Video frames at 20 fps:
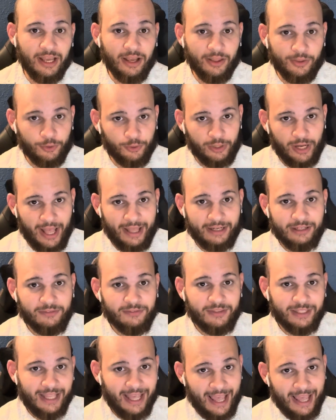other end
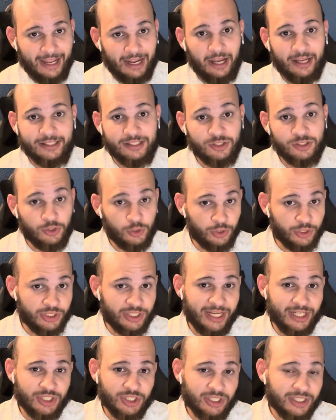of the AI search
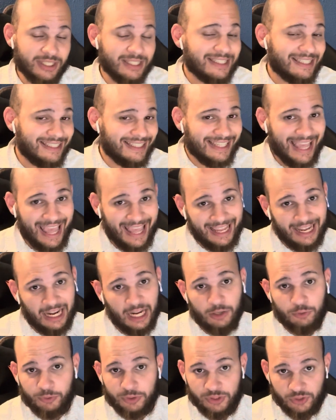engines and the
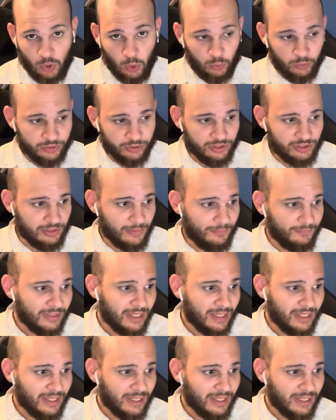AI results.